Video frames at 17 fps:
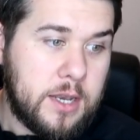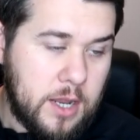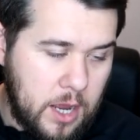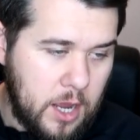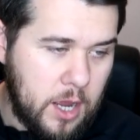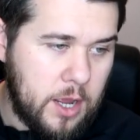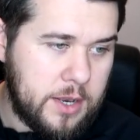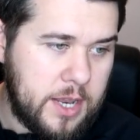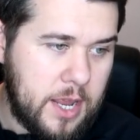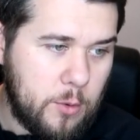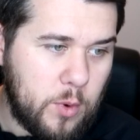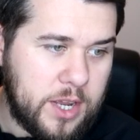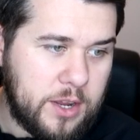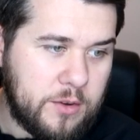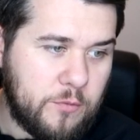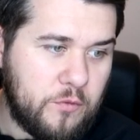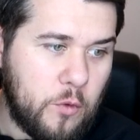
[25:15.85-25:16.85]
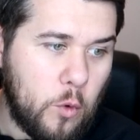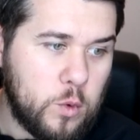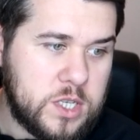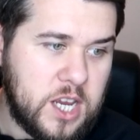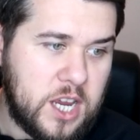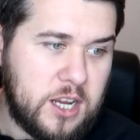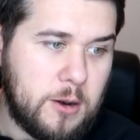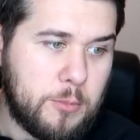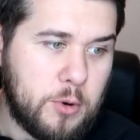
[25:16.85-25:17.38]
their week
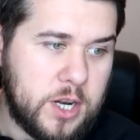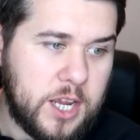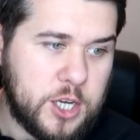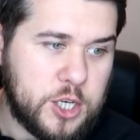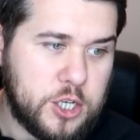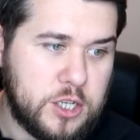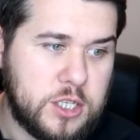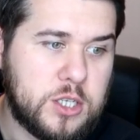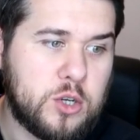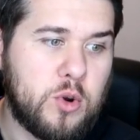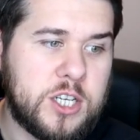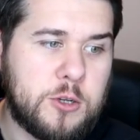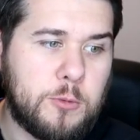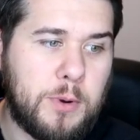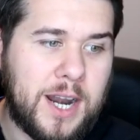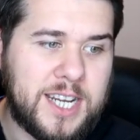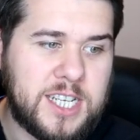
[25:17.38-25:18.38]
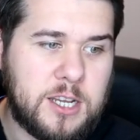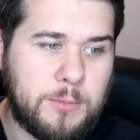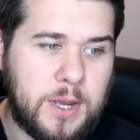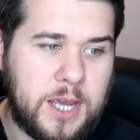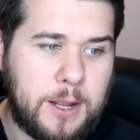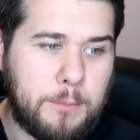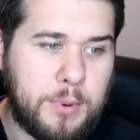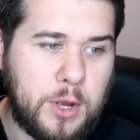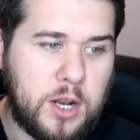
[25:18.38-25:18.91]
14 predictions: Crystal Palace to
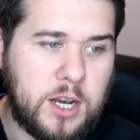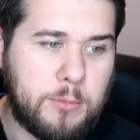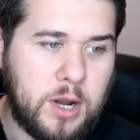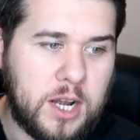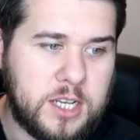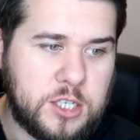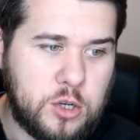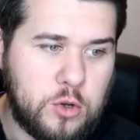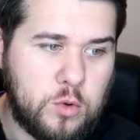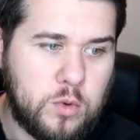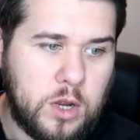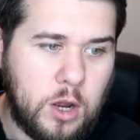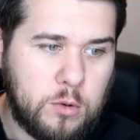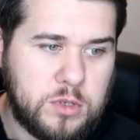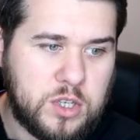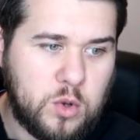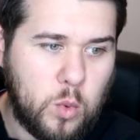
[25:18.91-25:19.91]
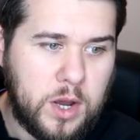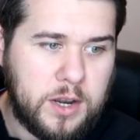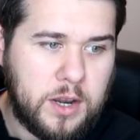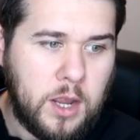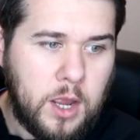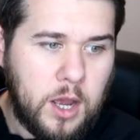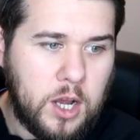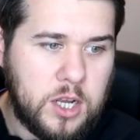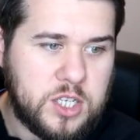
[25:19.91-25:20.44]
beat Burnley by 2-1.
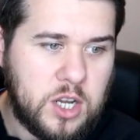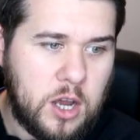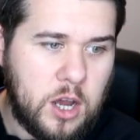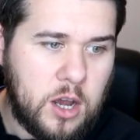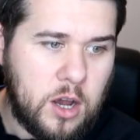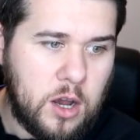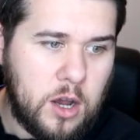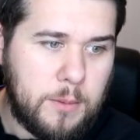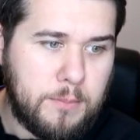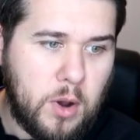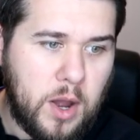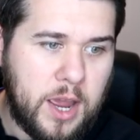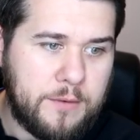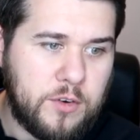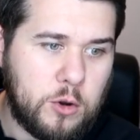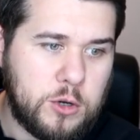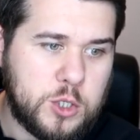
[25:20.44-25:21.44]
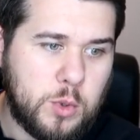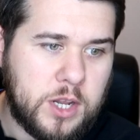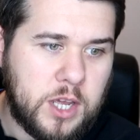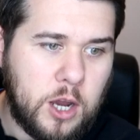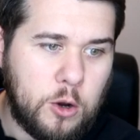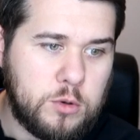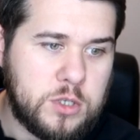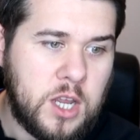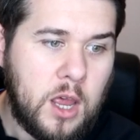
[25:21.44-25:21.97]
Zaha, Maya, votes with the
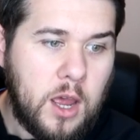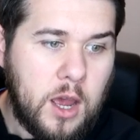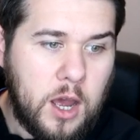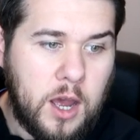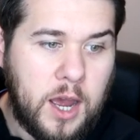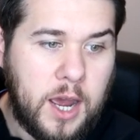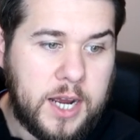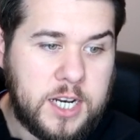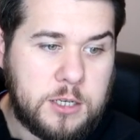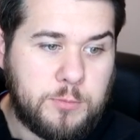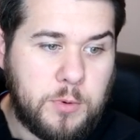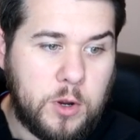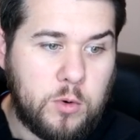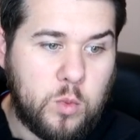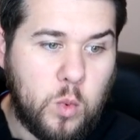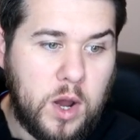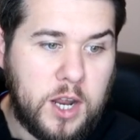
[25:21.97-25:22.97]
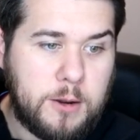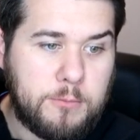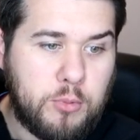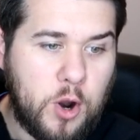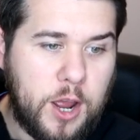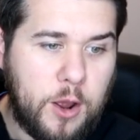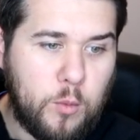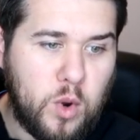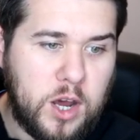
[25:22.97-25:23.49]
goals. Huddersfield 1,
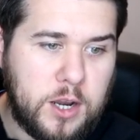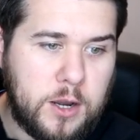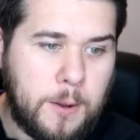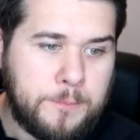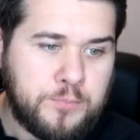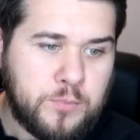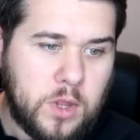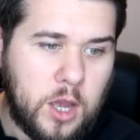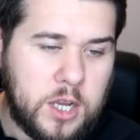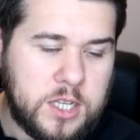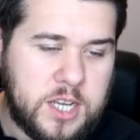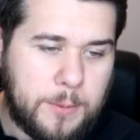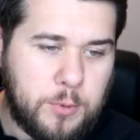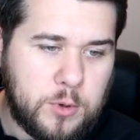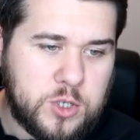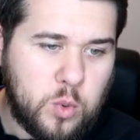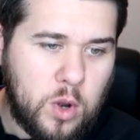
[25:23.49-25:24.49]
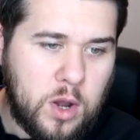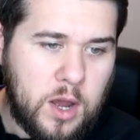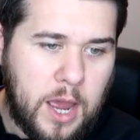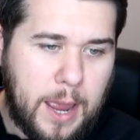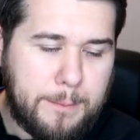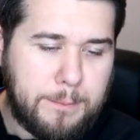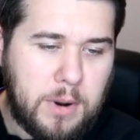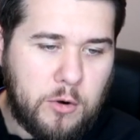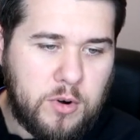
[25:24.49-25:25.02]
Brighton 1,
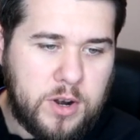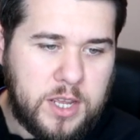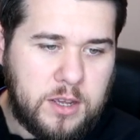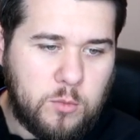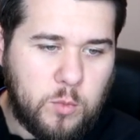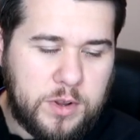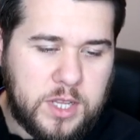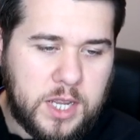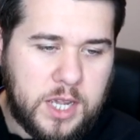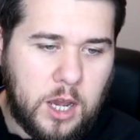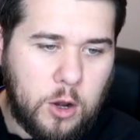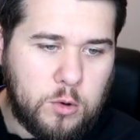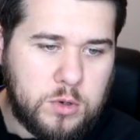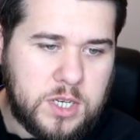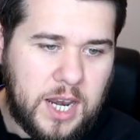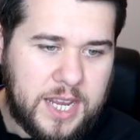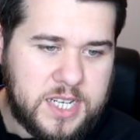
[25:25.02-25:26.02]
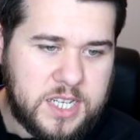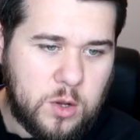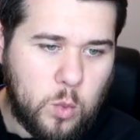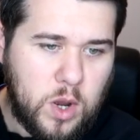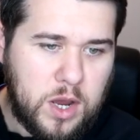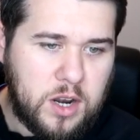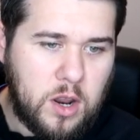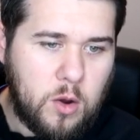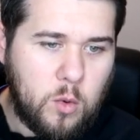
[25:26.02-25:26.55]
Depotois and Murray with the goals. Leicester
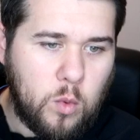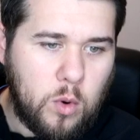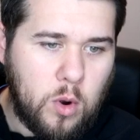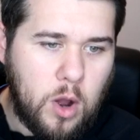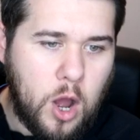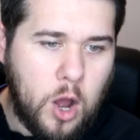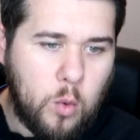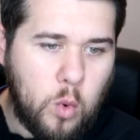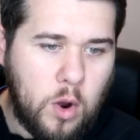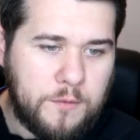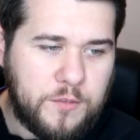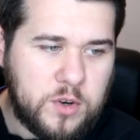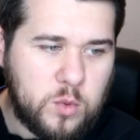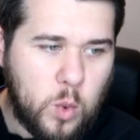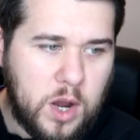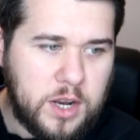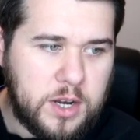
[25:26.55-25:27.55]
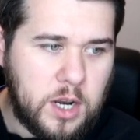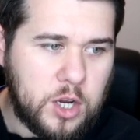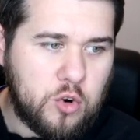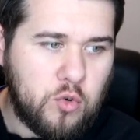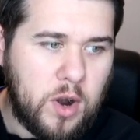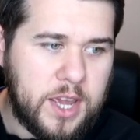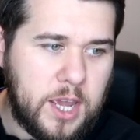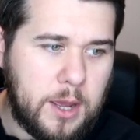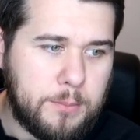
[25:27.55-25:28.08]
1, Watford 1,
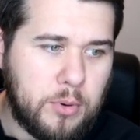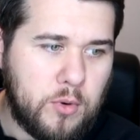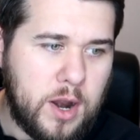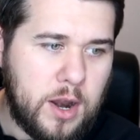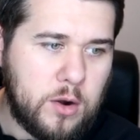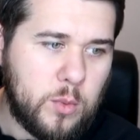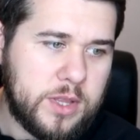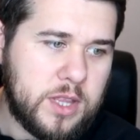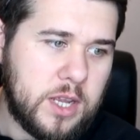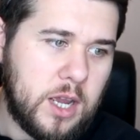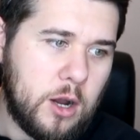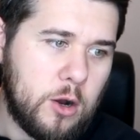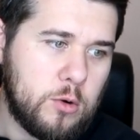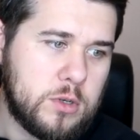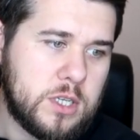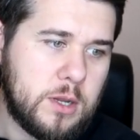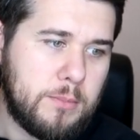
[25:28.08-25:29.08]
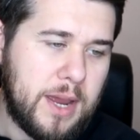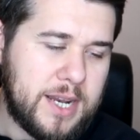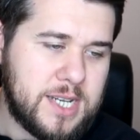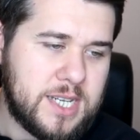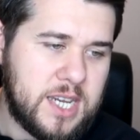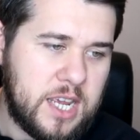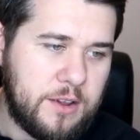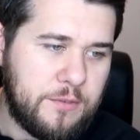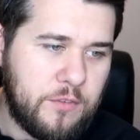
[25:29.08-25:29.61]
Gray and Pereira with the goals. Man
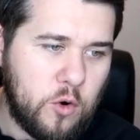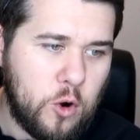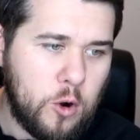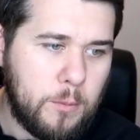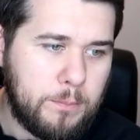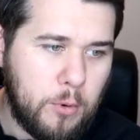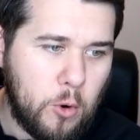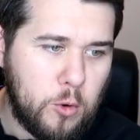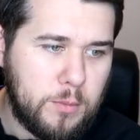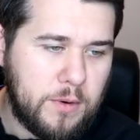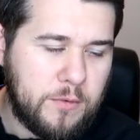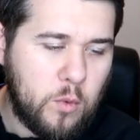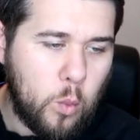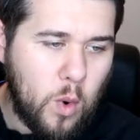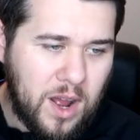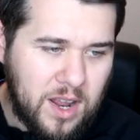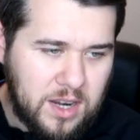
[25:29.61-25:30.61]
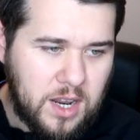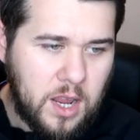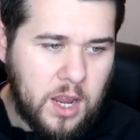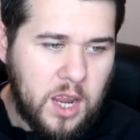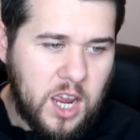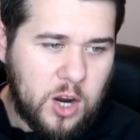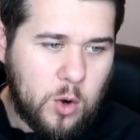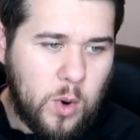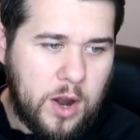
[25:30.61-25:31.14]
City 4, Bournemouth 1,
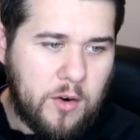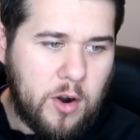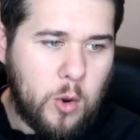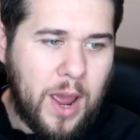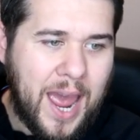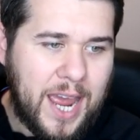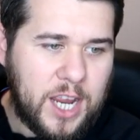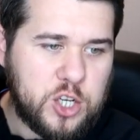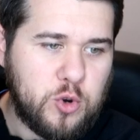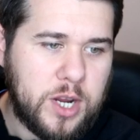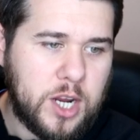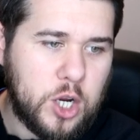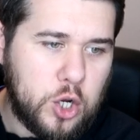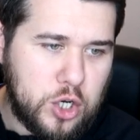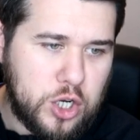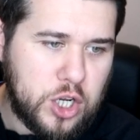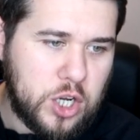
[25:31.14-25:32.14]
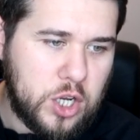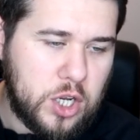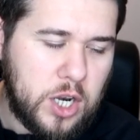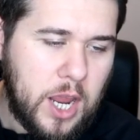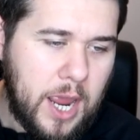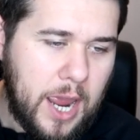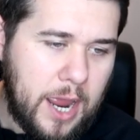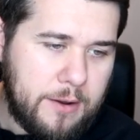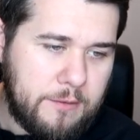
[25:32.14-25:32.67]
Aguero, hat-trick,
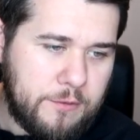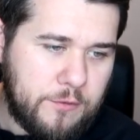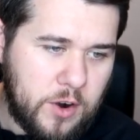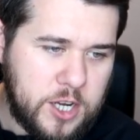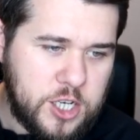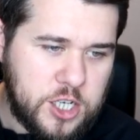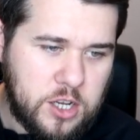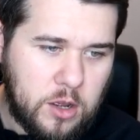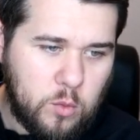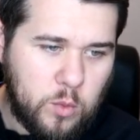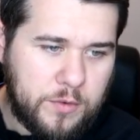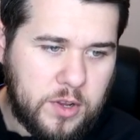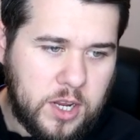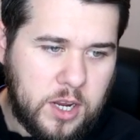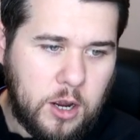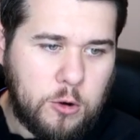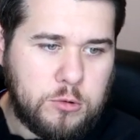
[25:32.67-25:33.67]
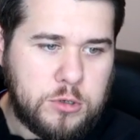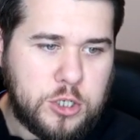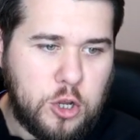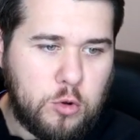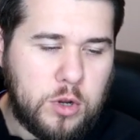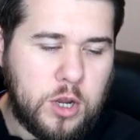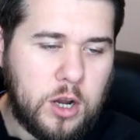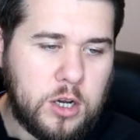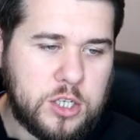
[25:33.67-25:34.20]
Gundogan and Fraser with the goals.
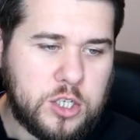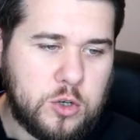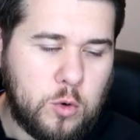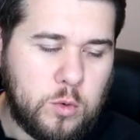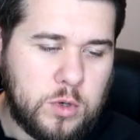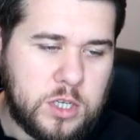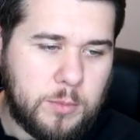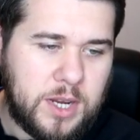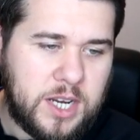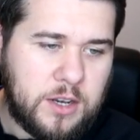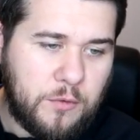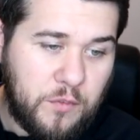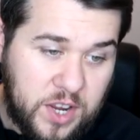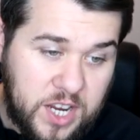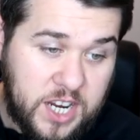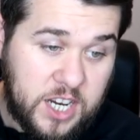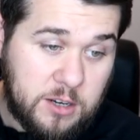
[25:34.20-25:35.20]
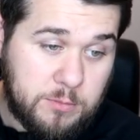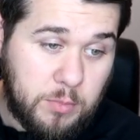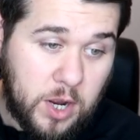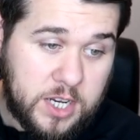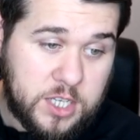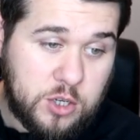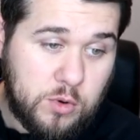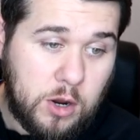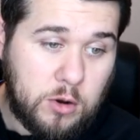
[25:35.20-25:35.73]
Newcastle to be defeated
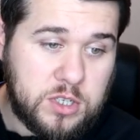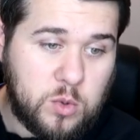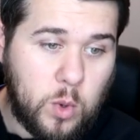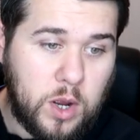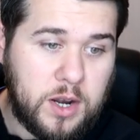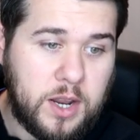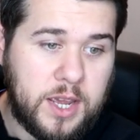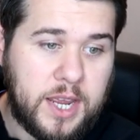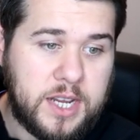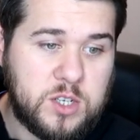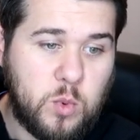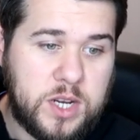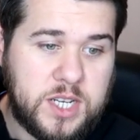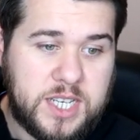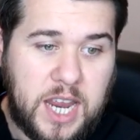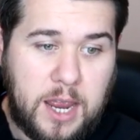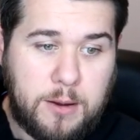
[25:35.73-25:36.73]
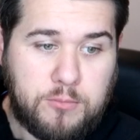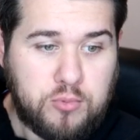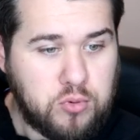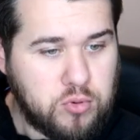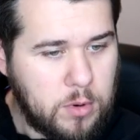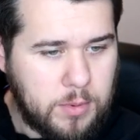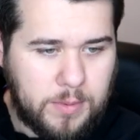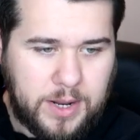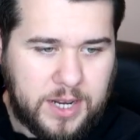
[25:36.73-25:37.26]
by 2-1 against West Ham.
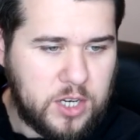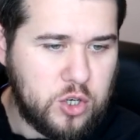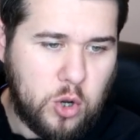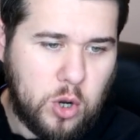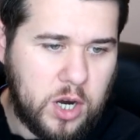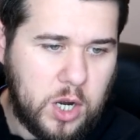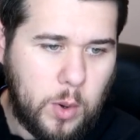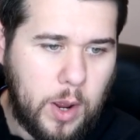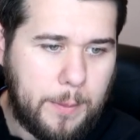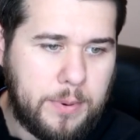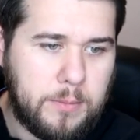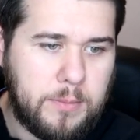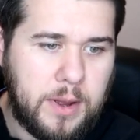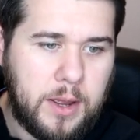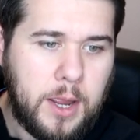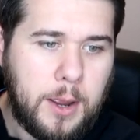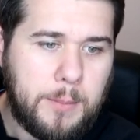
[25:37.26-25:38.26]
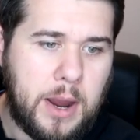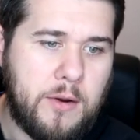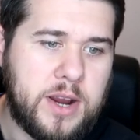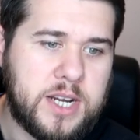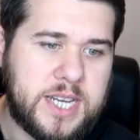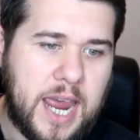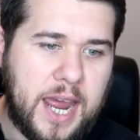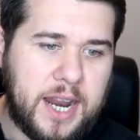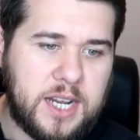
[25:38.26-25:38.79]
Probably not going to happen, but
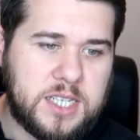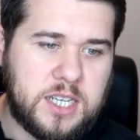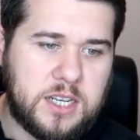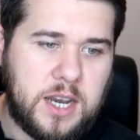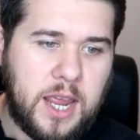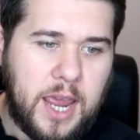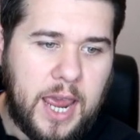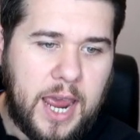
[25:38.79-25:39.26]
Perez, Anderson